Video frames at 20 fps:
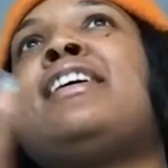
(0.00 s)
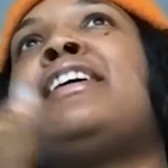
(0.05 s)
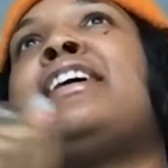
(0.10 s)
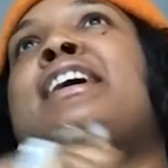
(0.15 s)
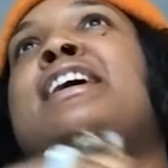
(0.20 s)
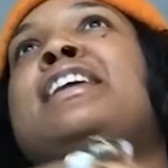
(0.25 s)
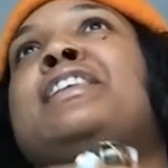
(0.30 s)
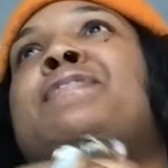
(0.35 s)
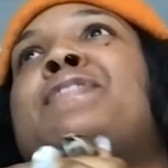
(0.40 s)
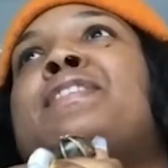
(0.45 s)

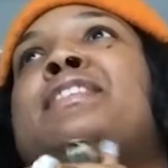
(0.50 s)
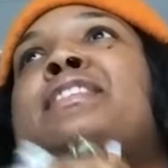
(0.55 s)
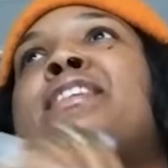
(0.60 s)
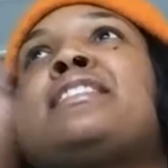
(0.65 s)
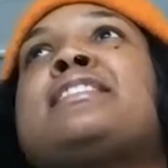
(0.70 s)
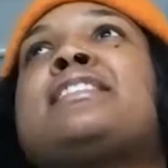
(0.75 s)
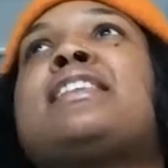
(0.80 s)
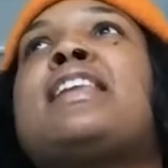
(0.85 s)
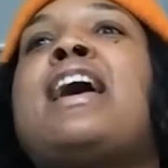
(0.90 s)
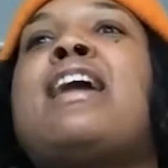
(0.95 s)
And if it
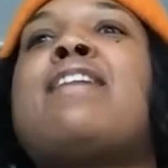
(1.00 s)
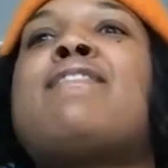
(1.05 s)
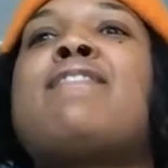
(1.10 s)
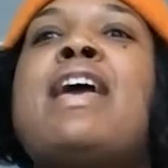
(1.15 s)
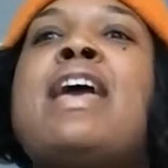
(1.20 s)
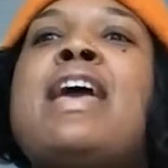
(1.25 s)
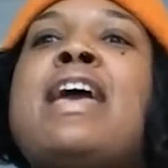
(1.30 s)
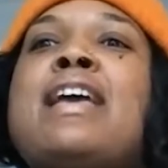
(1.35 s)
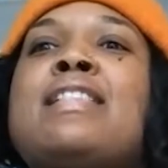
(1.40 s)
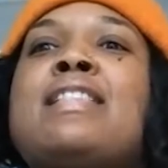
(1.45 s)
doesn't have
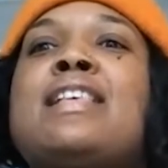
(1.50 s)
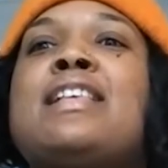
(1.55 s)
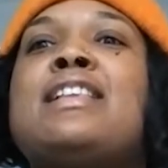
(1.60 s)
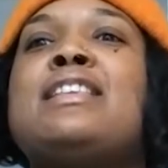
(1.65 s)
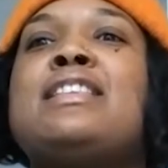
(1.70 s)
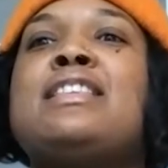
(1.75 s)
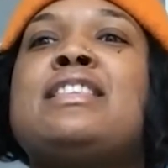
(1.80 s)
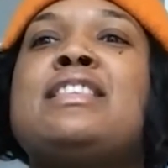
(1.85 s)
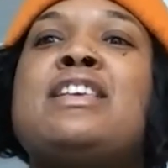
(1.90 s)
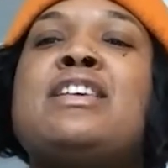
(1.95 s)
egg, then,
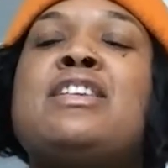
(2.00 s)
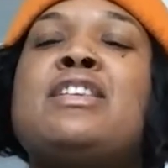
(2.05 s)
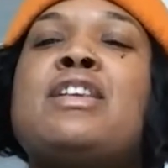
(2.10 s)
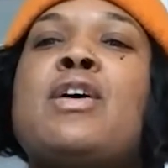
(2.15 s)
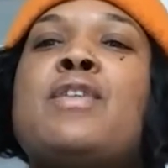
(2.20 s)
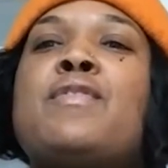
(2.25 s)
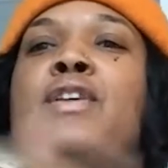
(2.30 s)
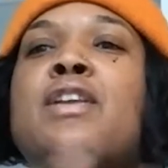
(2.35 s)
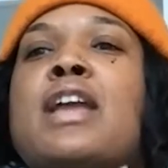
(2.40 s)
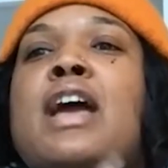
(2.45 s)
if
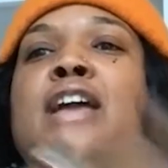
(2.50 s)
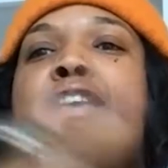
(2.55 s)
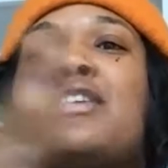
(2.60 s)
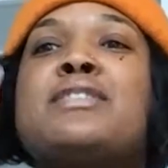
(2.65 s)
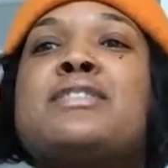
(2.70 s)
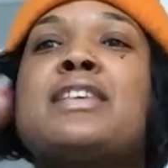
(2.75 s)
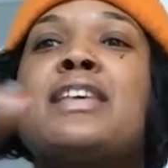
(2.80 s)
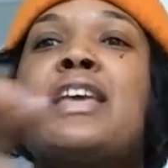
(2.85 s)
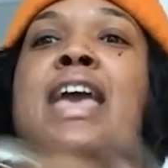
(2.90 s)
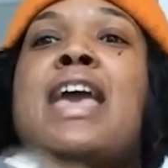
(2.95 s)
you're not
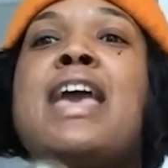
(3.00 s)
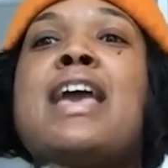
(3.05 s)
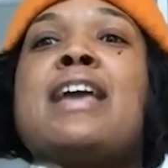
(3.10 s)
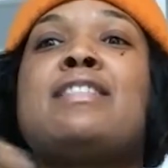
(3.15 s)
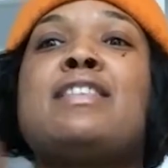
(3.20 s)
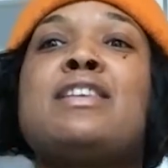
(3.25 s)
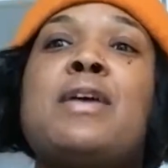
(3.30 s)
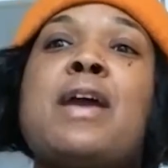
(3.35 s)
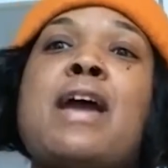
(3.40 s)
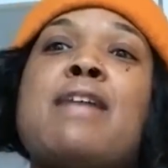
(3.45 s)
using egg, then
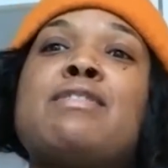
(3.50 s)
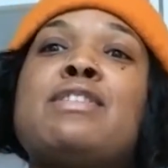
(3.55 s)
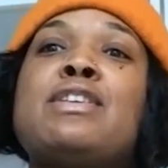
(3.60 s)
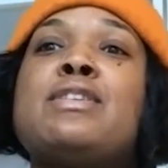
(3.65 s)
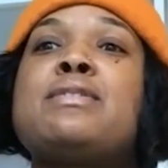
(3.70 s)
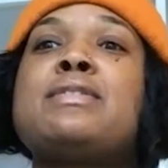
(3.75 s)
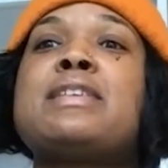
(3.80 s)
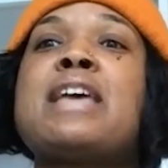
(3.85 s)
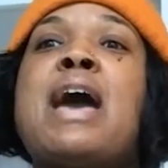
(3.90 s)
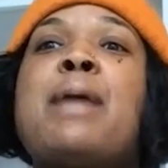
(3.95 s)
you have to
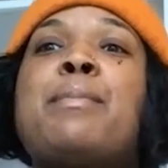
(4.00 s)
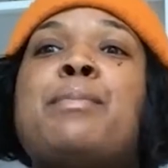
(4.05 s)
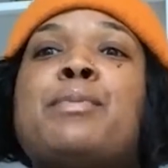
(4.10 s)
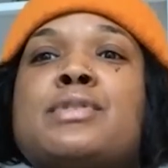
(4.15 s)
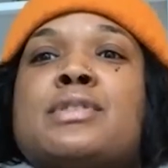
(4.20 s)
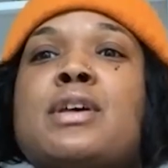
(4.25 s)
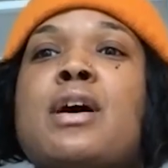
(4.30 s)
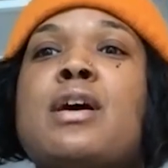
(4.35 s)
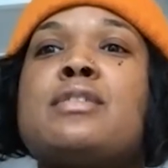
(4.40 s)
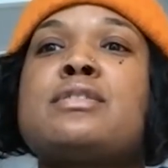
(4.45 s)
use
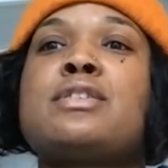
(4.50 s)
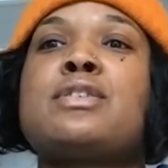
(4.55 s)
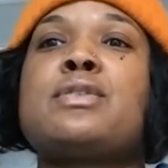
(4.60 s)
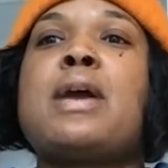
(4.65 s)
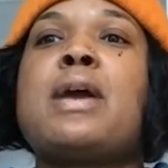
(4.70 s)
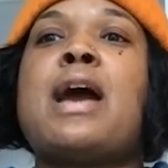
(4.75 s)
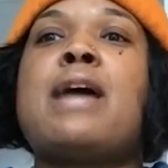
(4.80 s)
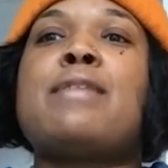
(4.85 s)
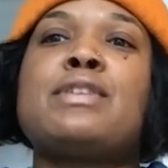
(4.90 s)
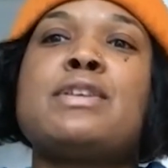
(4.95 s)
applesauce. You
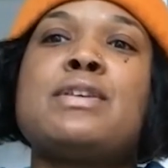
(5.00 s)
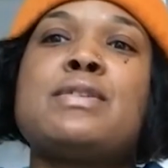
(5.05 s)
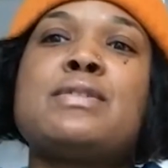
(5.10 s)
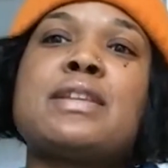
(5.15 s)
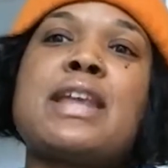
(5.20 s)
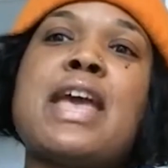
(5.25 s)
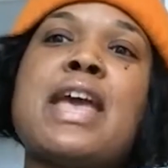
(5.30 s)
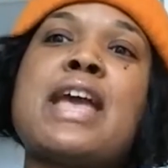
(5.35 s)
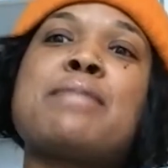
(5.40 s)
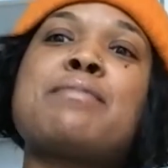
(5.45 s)
have to use an
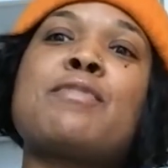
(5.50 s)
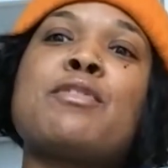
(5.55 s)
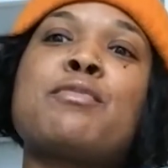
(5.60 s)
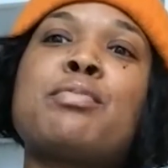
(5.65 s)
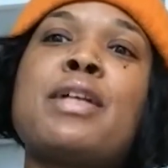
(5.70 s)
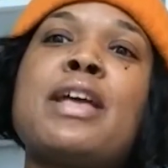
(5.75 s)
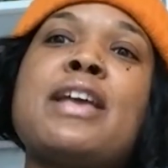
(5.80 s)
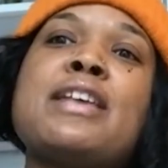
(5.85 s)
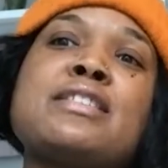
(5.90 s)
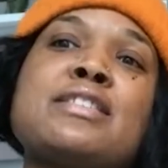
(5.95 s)
egg
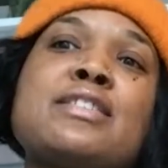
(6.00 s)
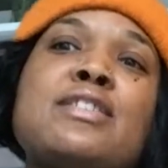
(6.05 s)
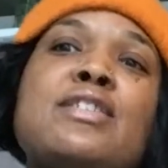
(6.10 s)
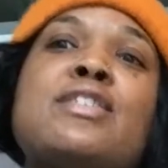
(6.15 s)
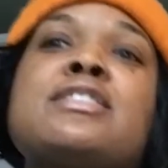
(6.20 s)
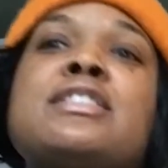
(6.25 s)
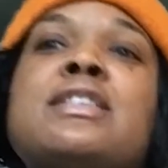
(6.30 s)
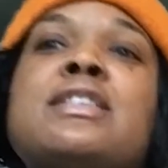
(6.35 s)
replacer or something.